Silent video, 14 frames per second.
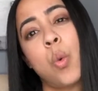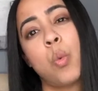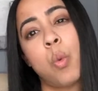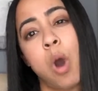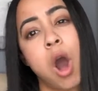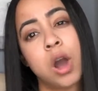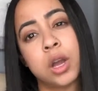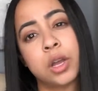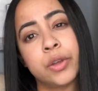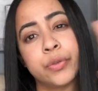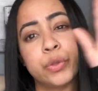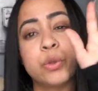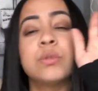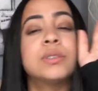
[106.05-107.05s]
walk
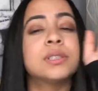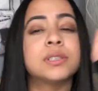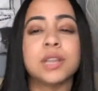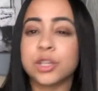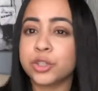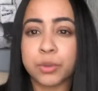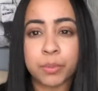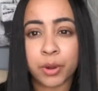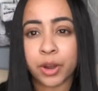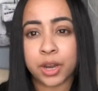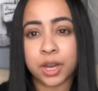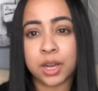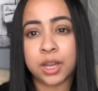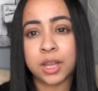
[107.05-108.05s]
through Central
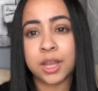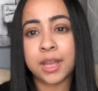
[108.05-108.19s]
Park